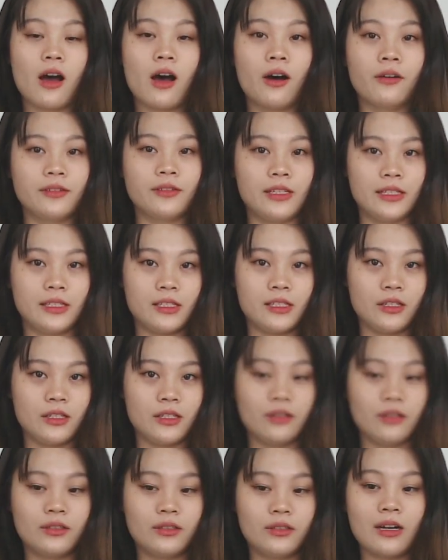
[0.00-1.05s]
of this
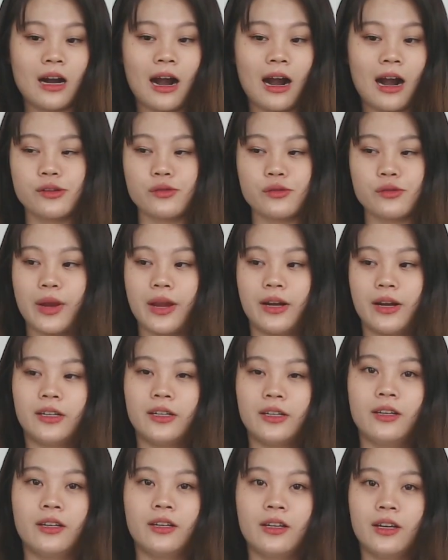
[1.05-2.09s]
new hardware.
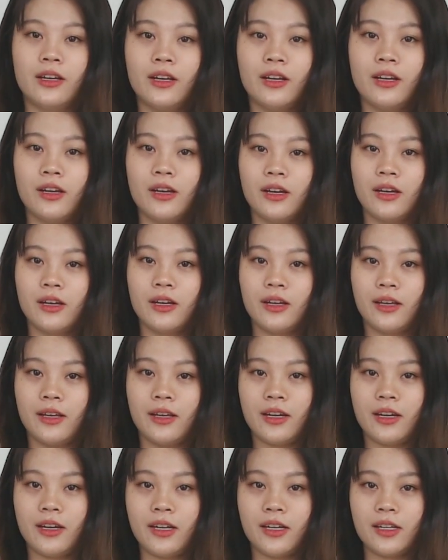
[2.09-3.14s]

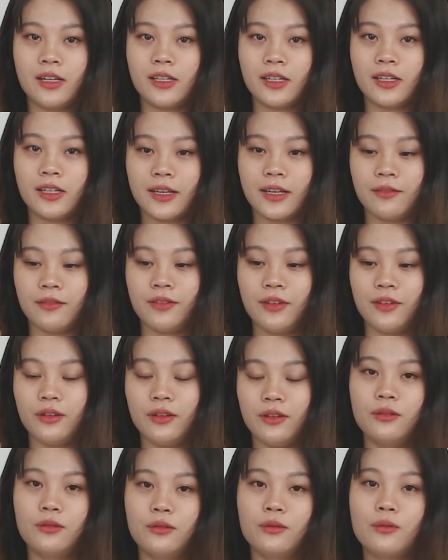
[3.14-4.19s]
Here give you
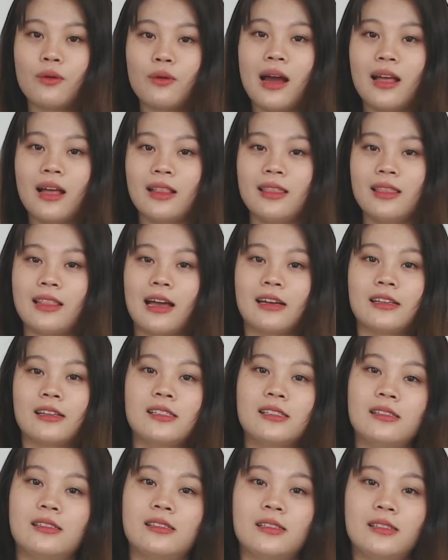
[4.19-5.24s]
one last
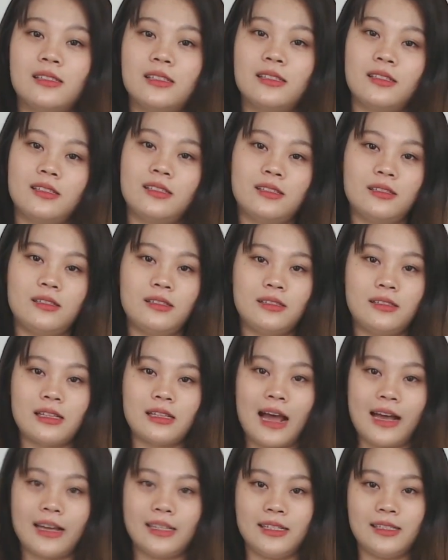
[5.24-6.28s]

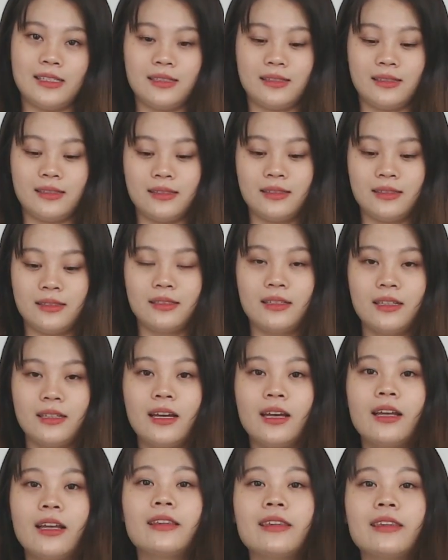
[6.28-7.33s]
slide.
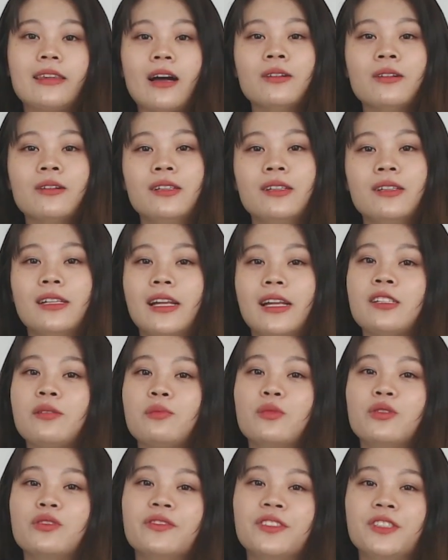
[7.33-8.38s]
Now let's
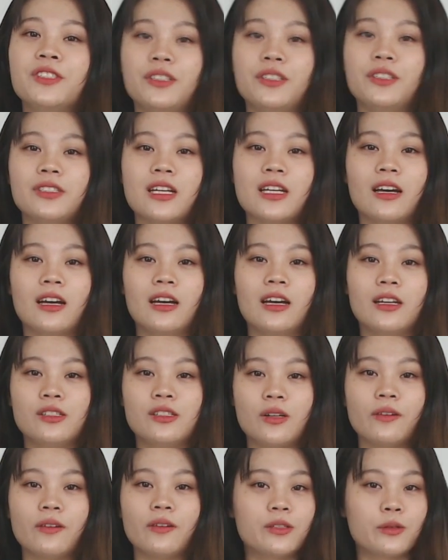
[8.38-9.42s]
move to the
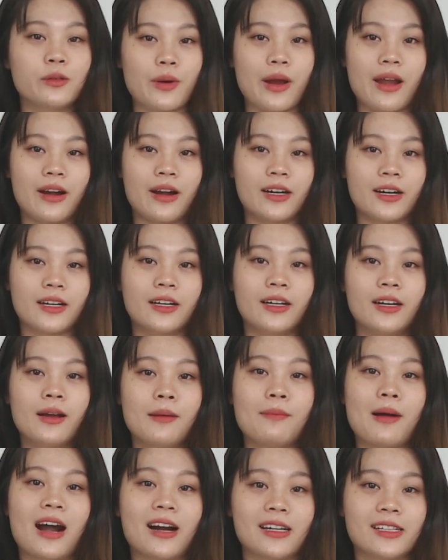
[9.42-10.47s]
software
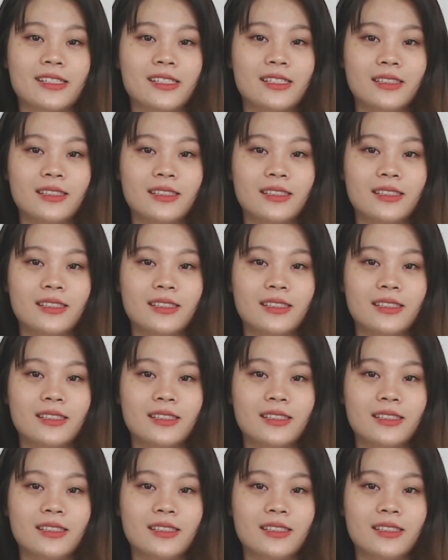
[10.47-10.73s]
part.